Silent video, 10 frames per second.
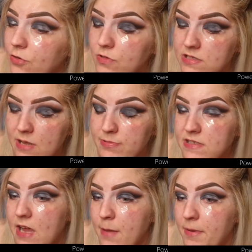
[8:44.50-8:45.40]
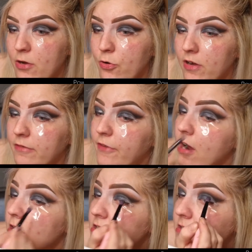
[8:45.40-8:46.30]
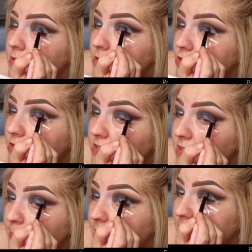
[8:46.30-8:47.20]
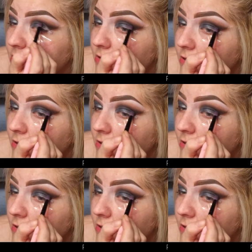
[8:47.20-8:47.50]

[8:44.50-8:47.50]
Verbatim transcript: noticed I was dabbing it on at first just to pack it